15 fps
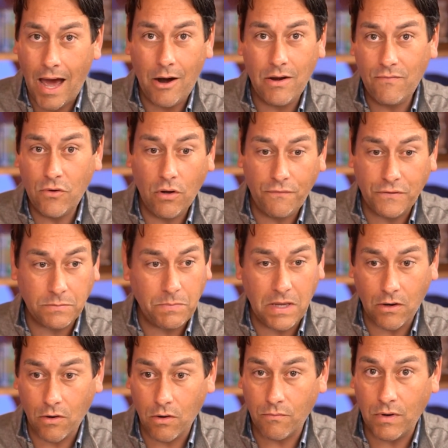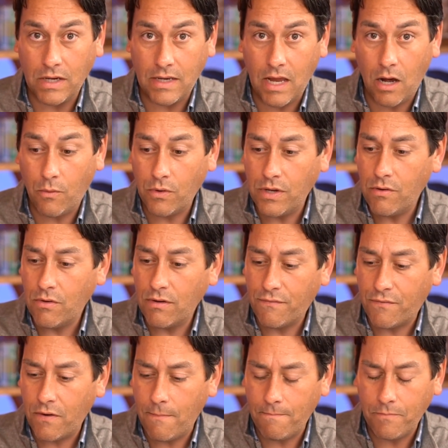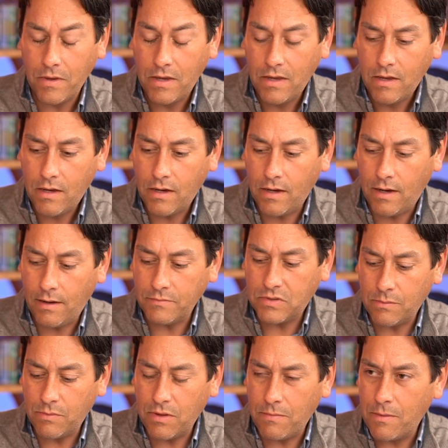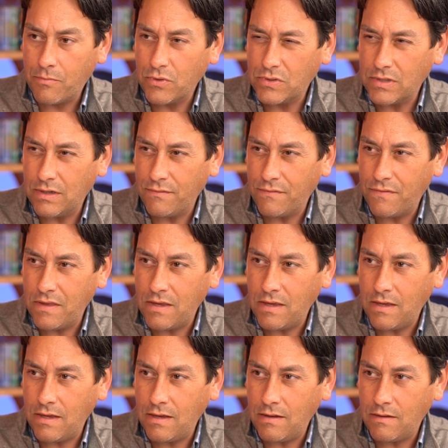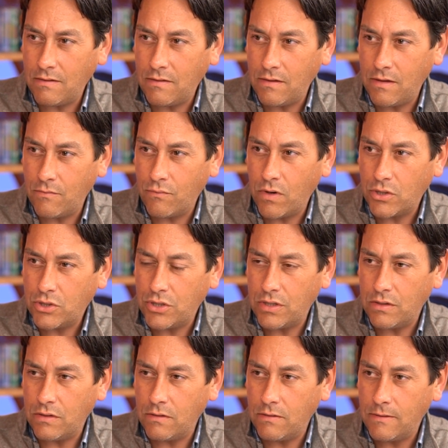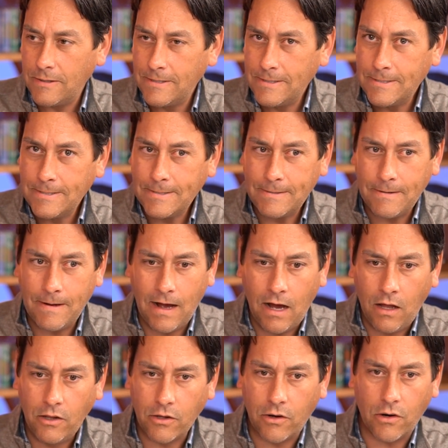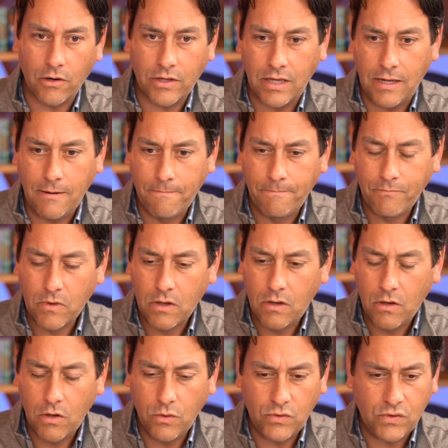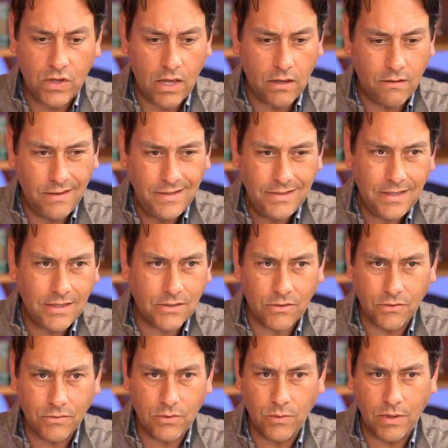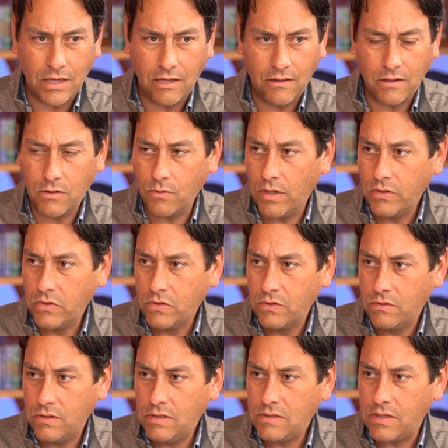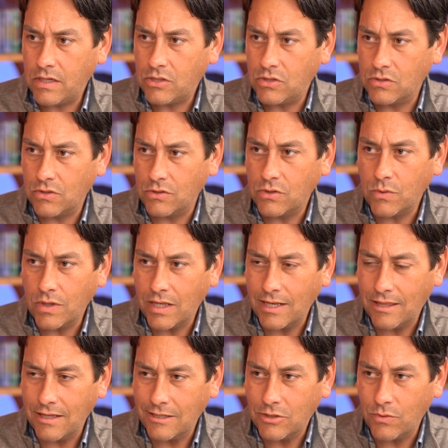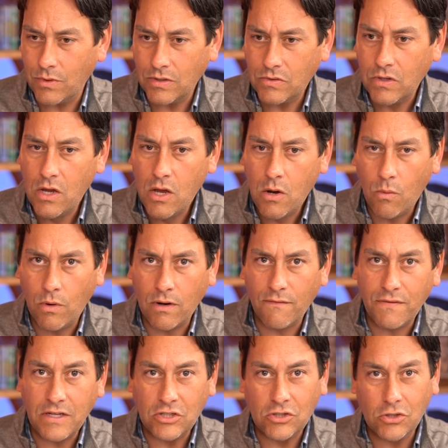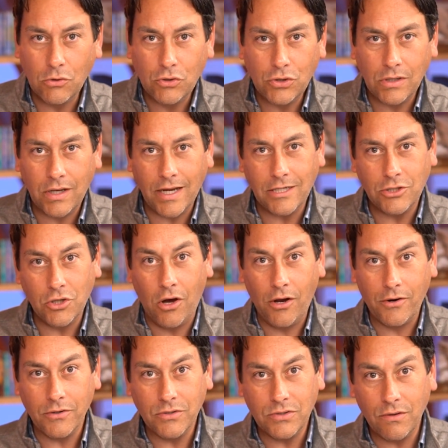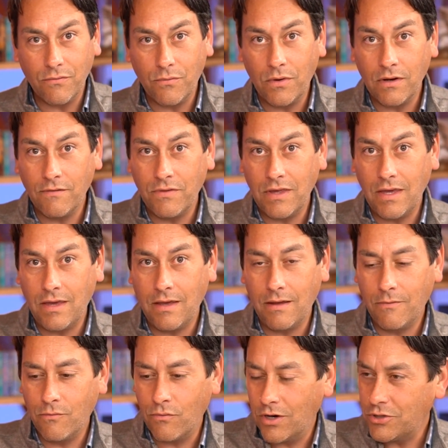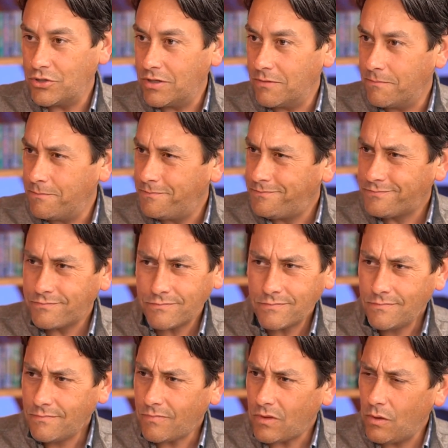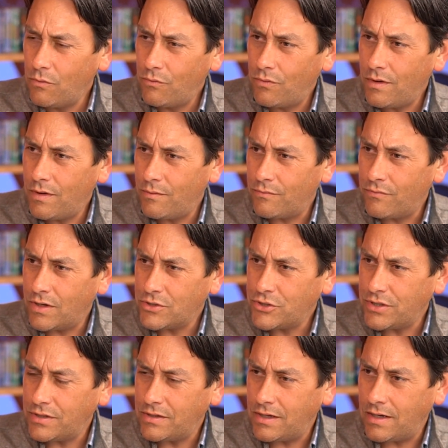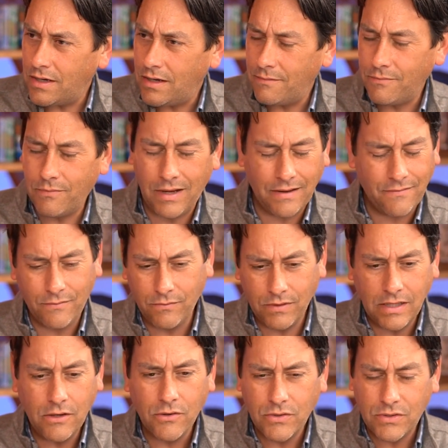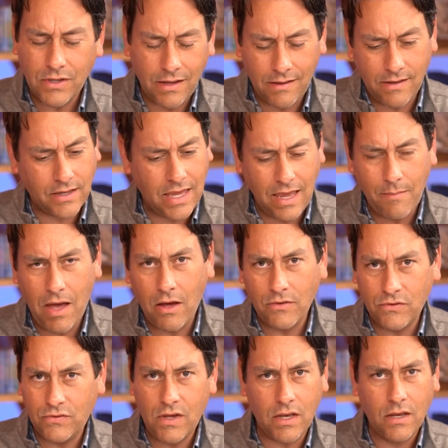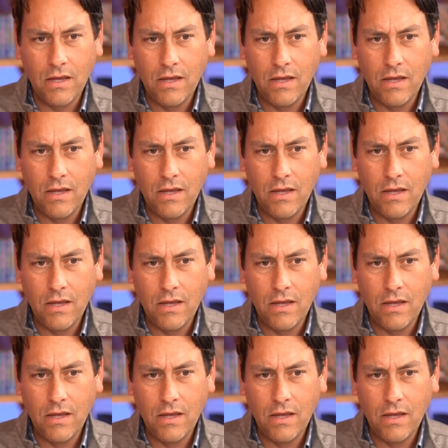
I don't even know if it's being hurt right now. We're hearing from um, of the members of the the Russian uh, oligarchy who said these things aren't doing anything to us. These yes. sanctions aren't doing anything to us. One of the socialite daughters of one of the Russian Russian uh, leaders uh, it came out and it said, was an